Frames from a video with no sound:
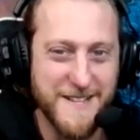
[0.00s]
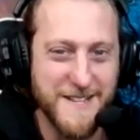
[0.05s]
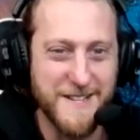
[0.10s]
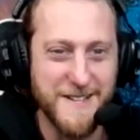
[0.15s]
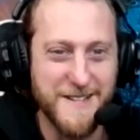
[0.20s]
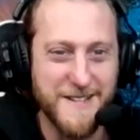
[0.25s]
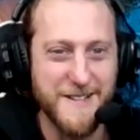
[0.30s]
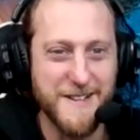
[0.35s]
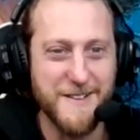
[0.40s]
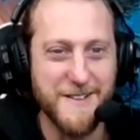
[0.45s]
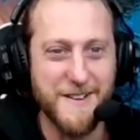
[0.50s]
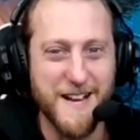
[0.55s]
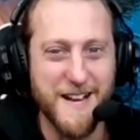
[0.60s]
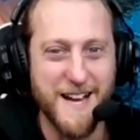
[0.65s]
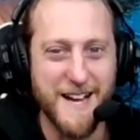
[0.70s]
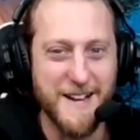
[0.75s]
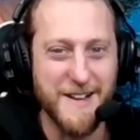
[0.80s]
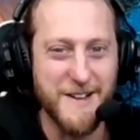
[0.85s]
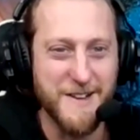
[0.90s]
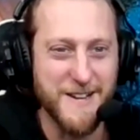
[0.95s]
you you're
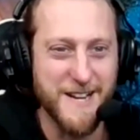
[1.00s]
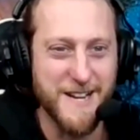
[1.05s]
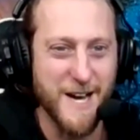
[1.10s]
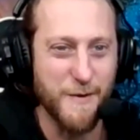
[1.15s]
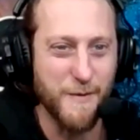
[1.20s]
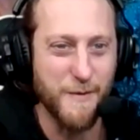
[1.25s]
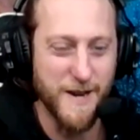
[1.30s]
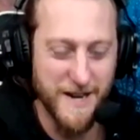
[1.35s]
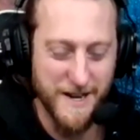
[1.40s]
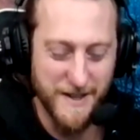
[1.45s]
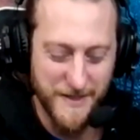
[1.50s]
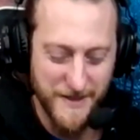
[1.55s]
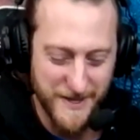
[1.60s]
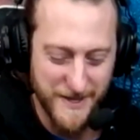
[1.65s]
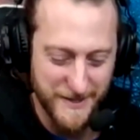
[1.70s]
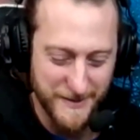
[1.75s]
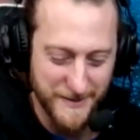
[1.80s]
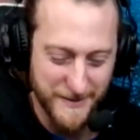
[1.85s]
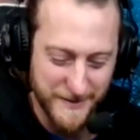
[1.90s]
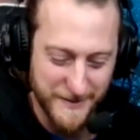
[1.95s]
mm-hmm. not you're not one of
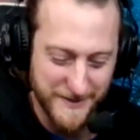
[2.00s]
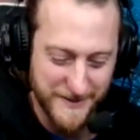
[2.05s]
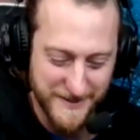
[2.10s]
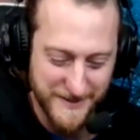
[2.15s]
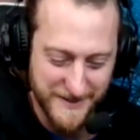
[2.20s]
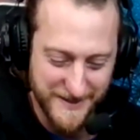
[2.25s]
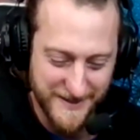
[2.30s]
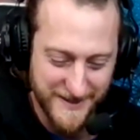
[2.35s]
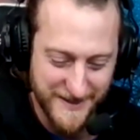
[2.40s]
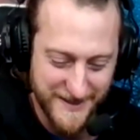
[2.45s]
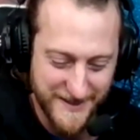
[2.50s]
those.